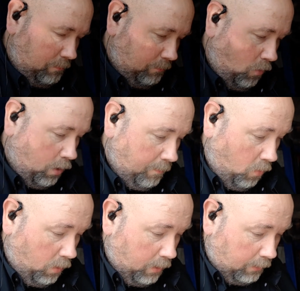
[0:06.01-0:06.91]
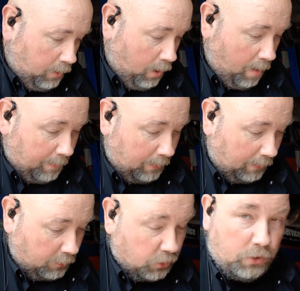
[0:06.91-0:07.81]
more and more common
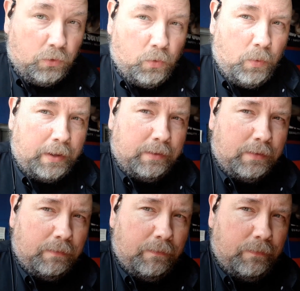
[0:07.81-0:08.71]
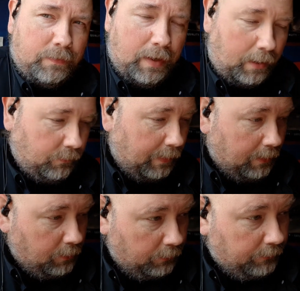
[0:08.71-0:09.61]
issue with today's
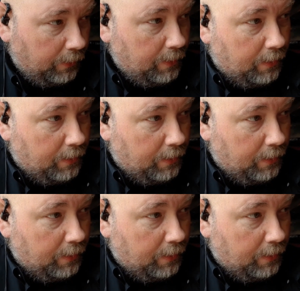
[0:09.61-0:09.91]
vehicles.